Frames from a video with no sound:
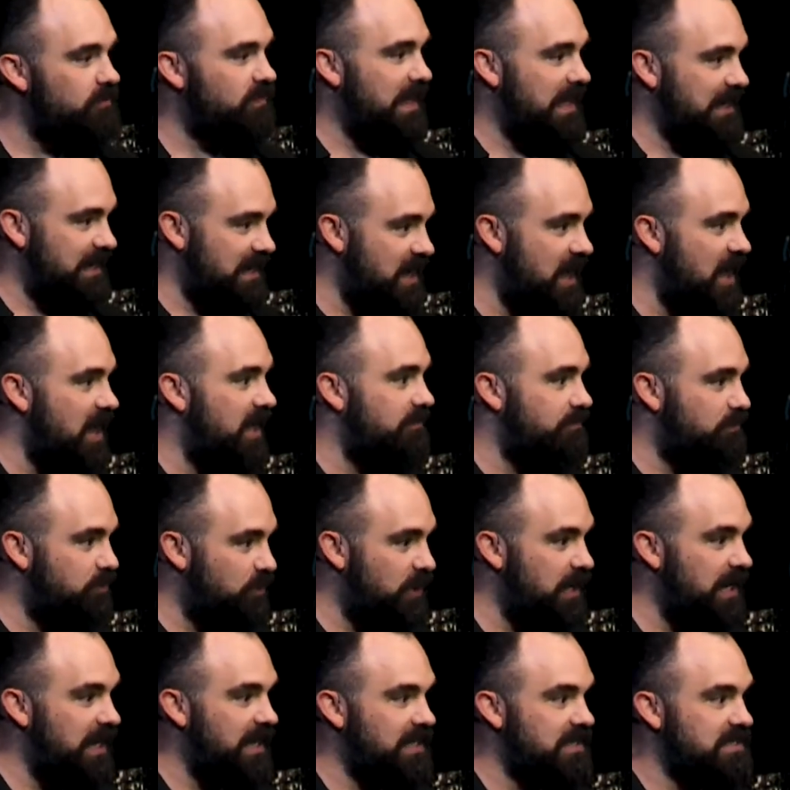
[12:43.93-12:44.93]
that God
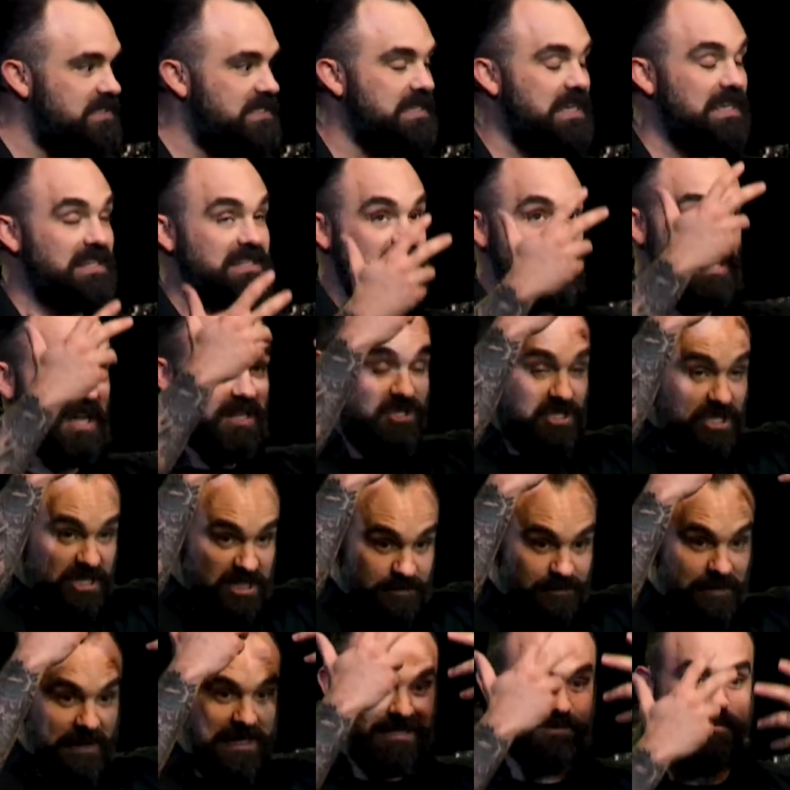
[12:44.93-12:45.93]
brings is not just
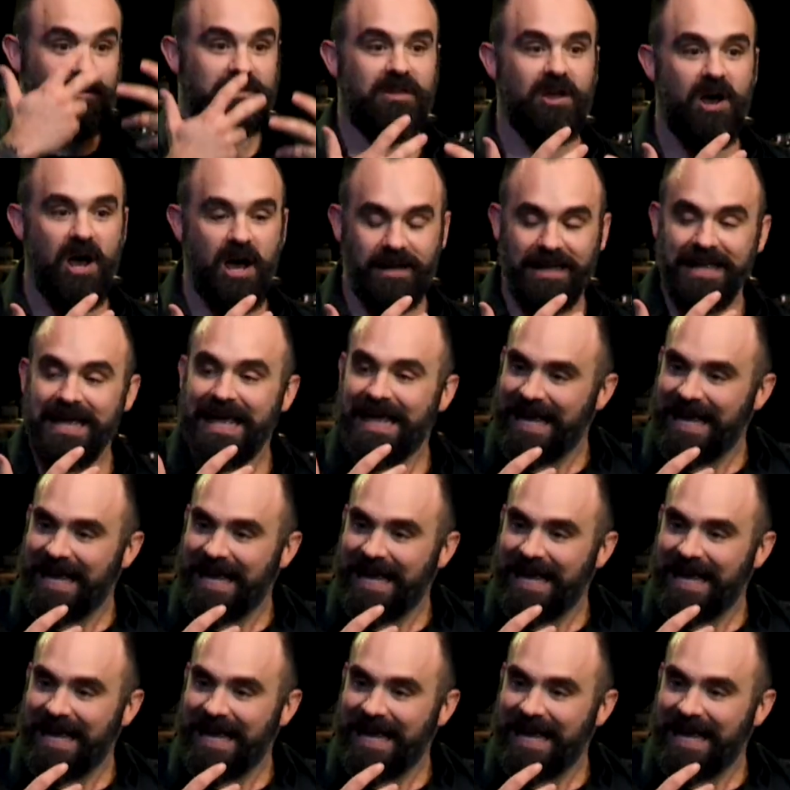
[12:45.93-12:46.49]
peace with God,